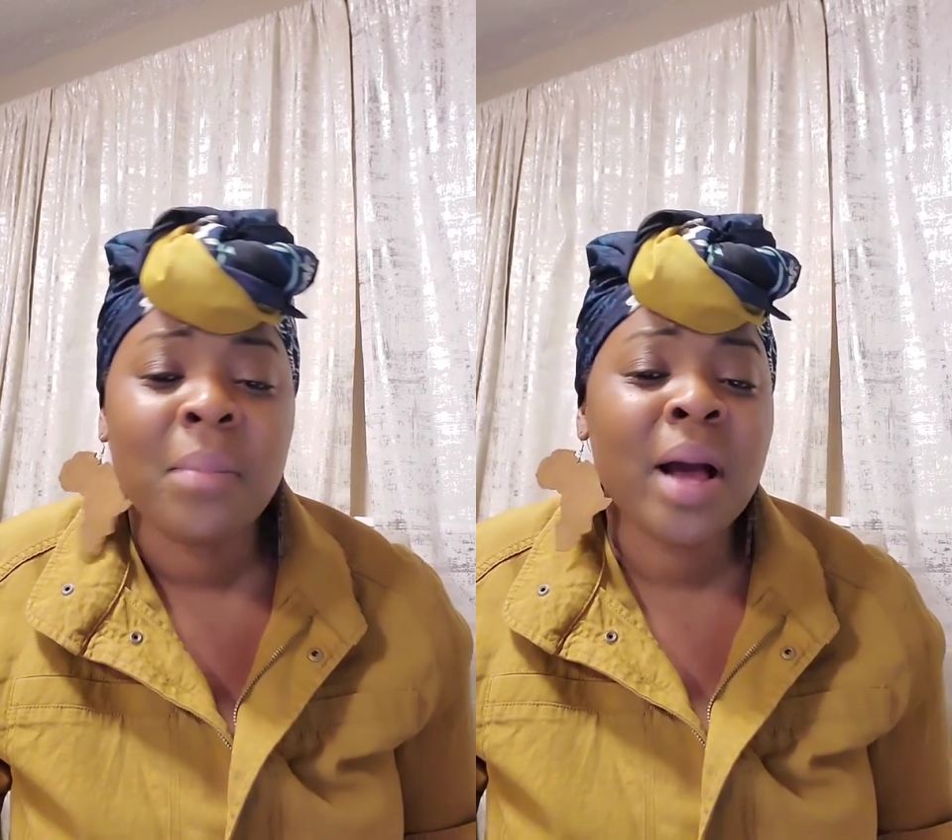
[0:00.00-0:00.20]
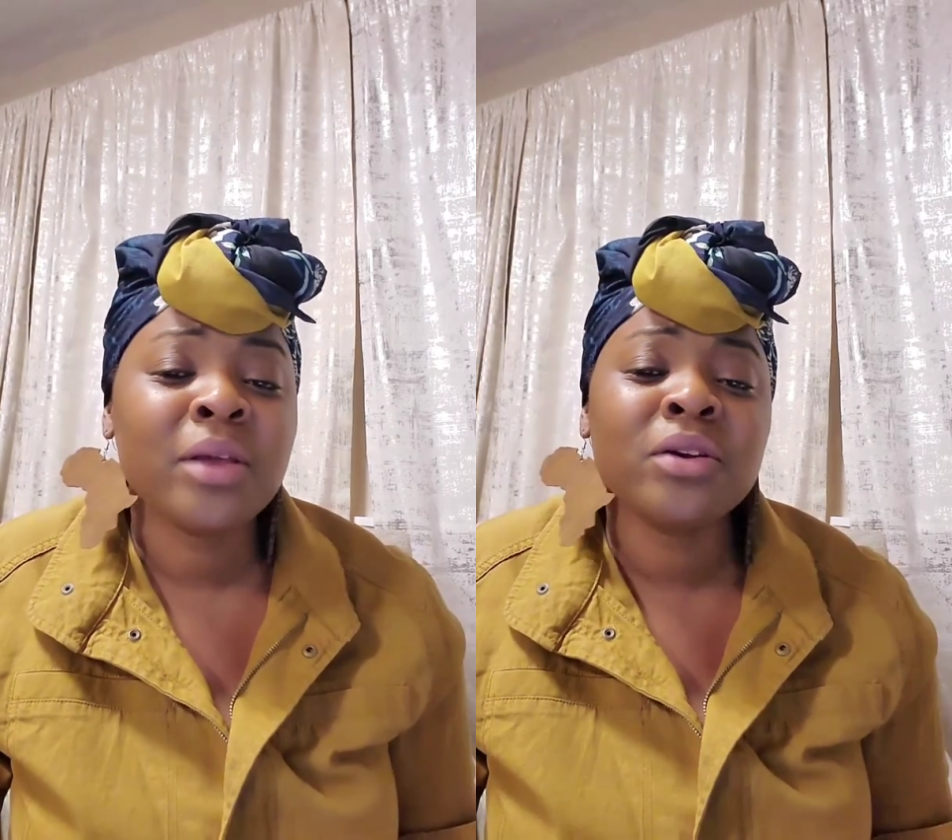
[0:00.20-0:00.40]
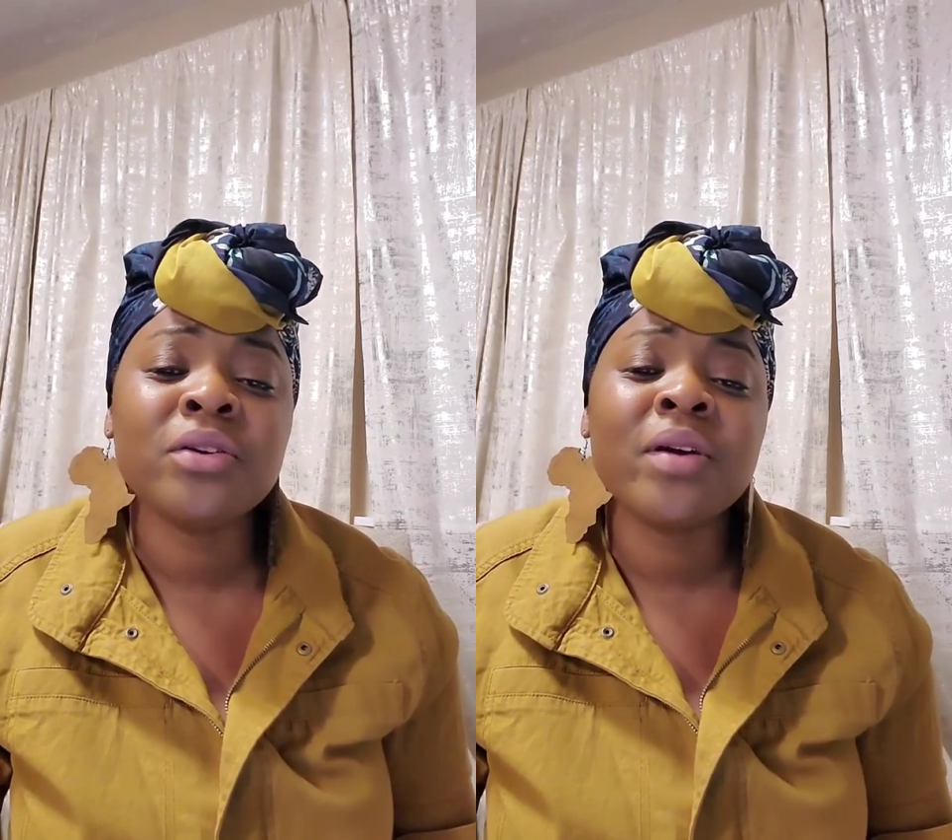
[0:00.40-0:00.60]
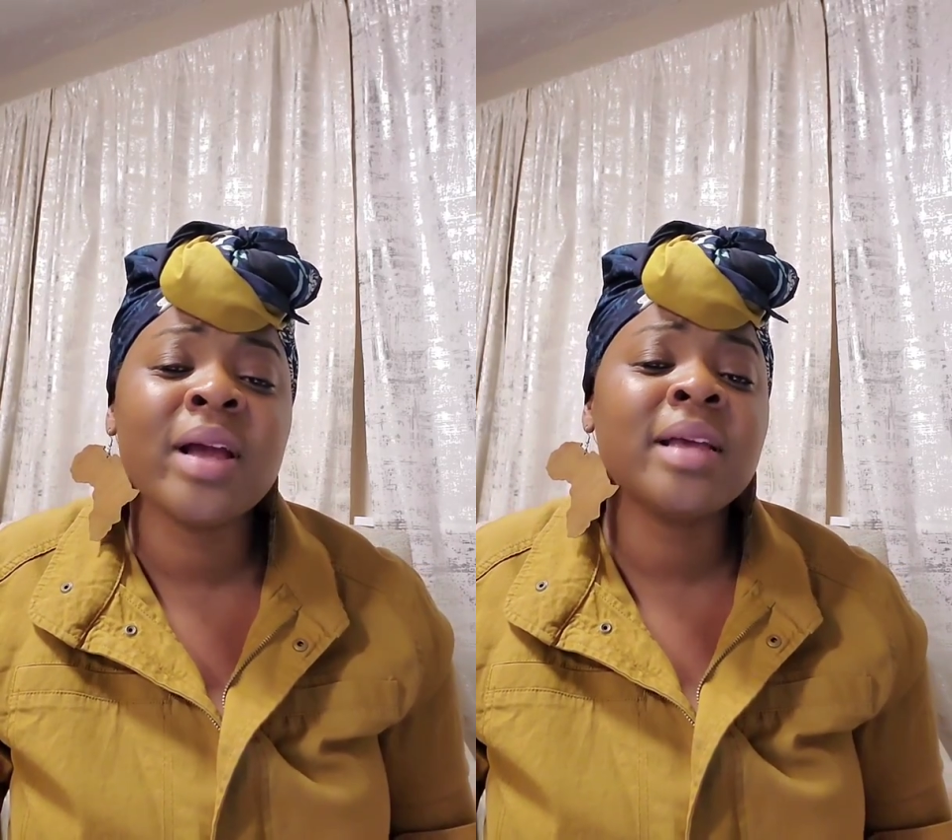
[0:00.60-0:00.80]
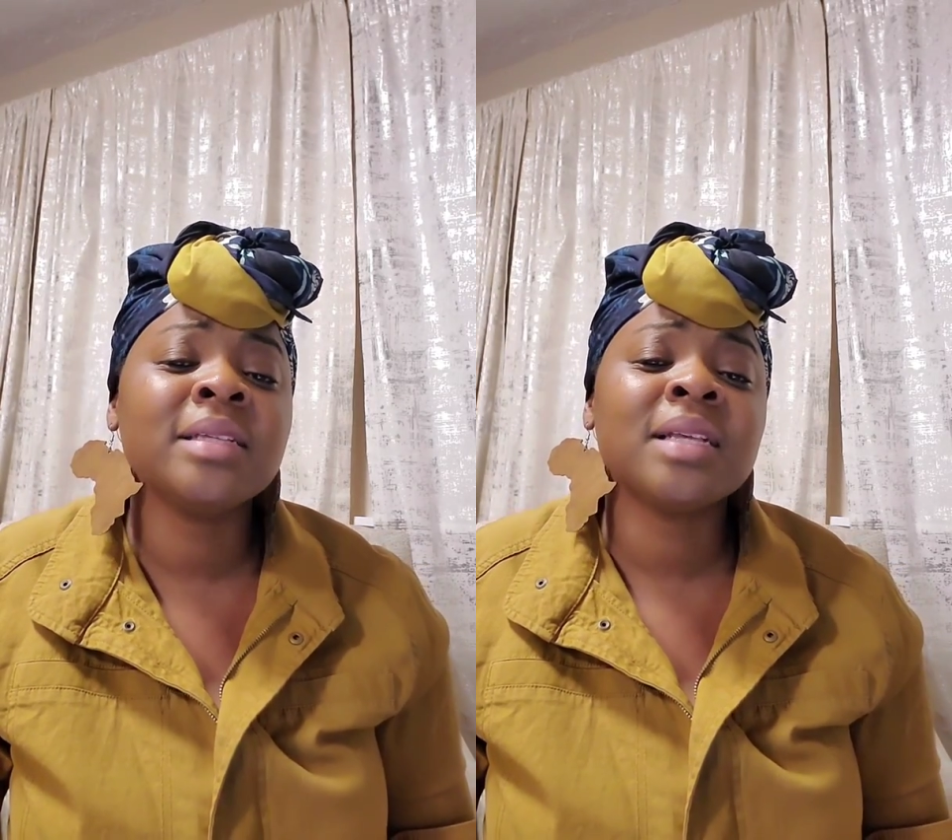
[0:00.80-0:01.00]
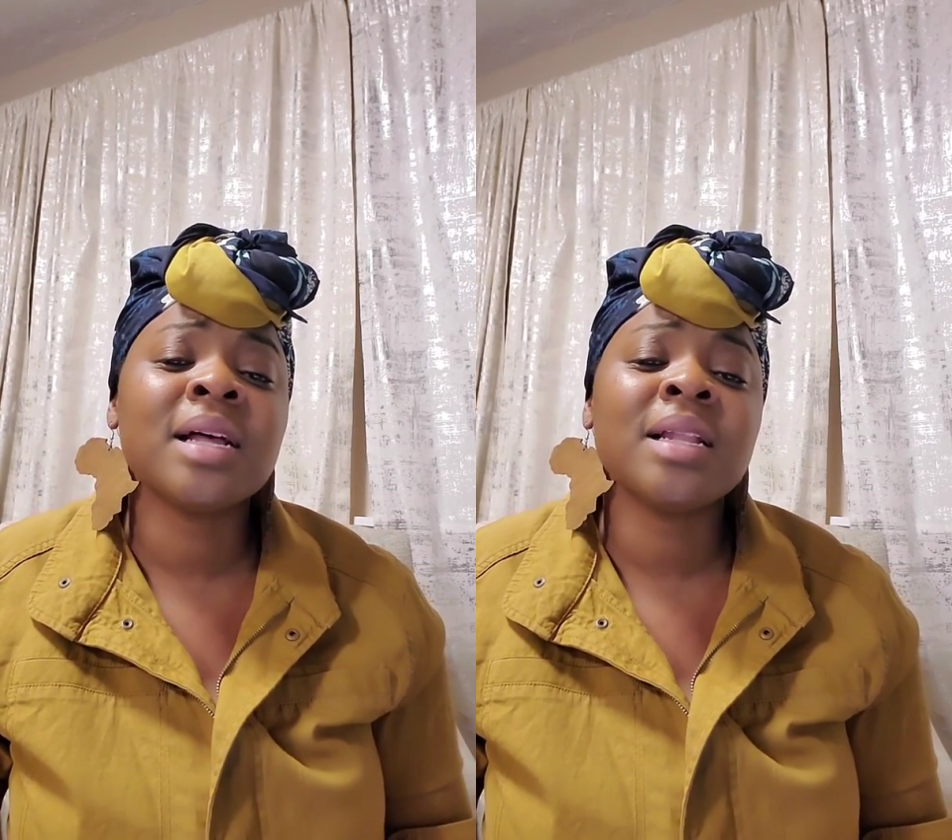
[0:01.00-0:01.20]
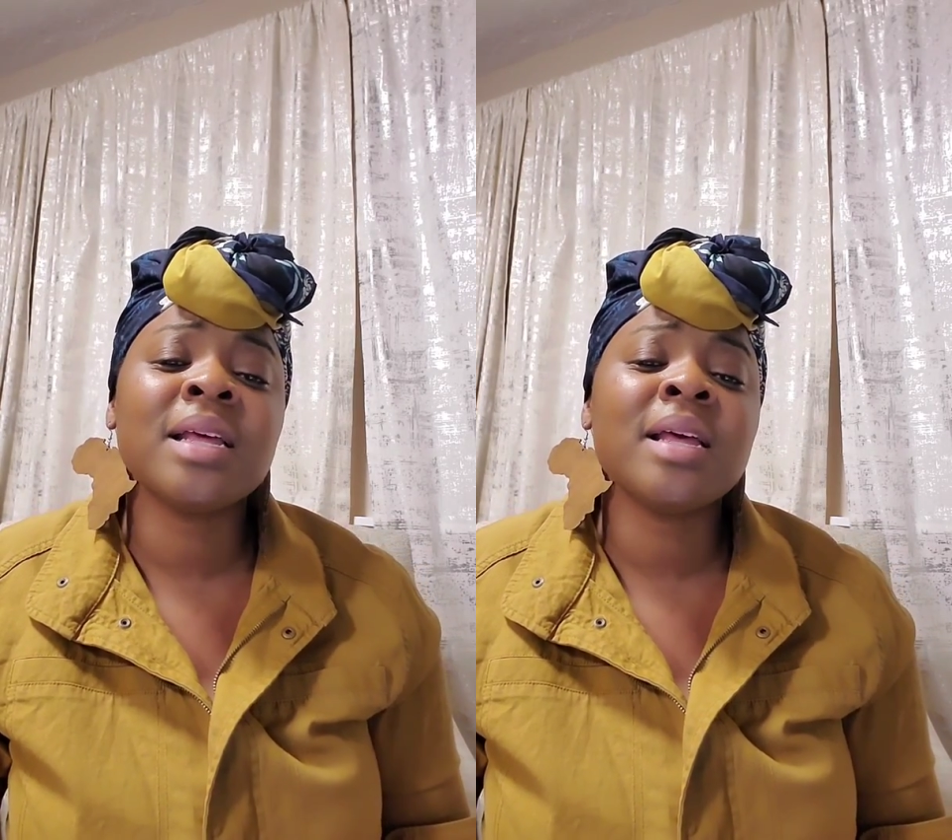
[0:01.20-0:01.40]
By your grace I